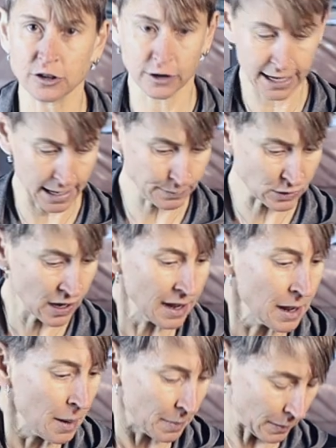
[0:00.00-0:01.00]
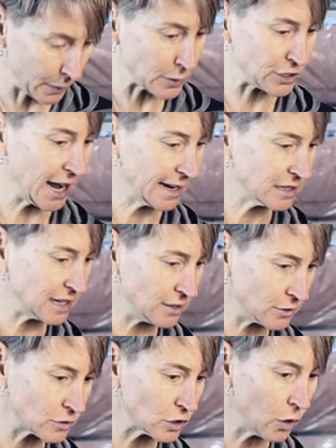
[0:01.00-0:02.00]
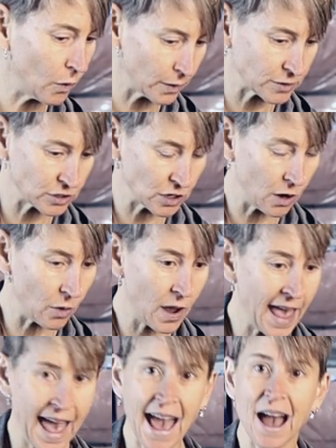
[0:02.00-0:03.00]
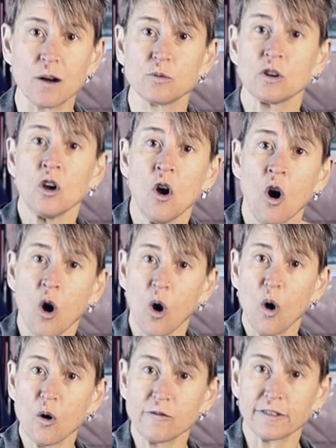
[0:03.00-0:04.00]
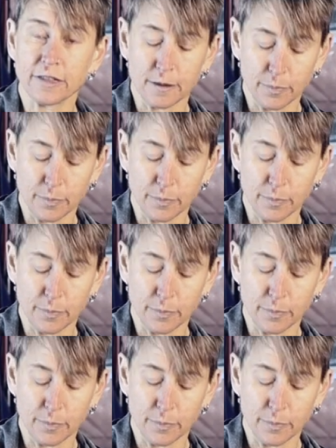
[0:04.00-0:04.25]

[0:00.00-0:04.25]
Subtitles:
in your hips, but projecting your torso out over